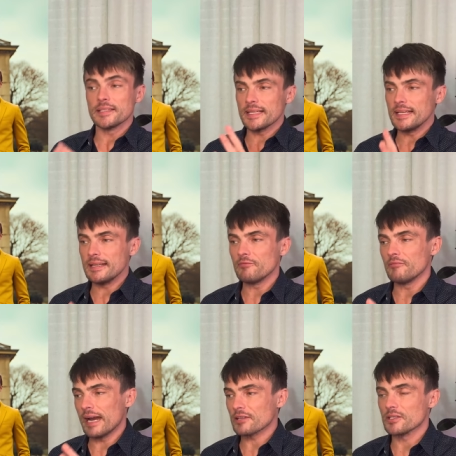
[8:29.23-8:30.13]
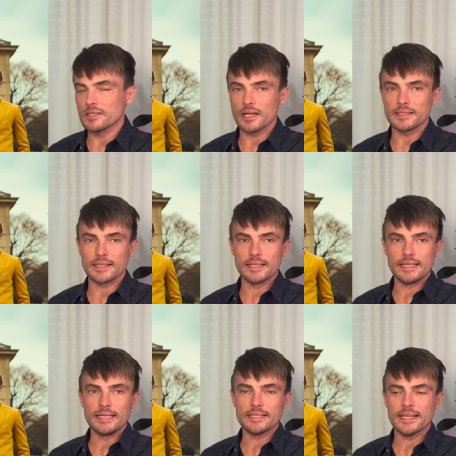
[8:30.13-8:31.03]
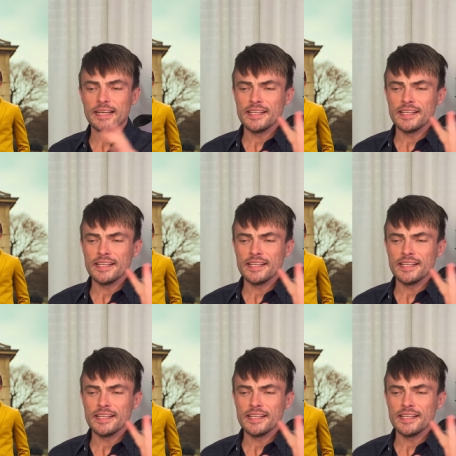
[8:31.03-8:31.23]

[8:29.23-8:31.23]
see reactions like Celine's,